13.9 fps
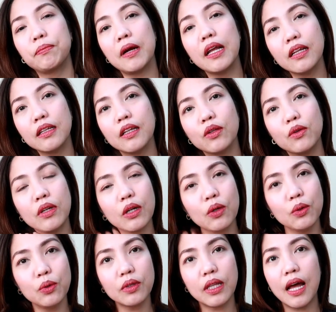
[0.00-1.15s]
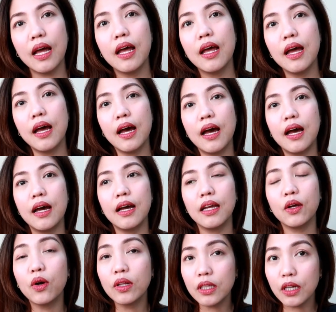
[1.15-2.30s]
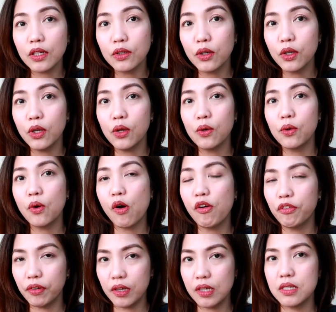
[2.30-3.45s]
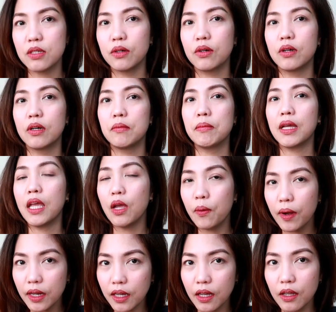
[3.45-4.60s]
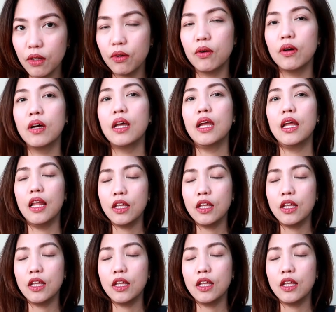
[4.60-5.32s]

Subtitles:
product na to ng Gluta, i-contact nyo yung office or mag-inquire kayo.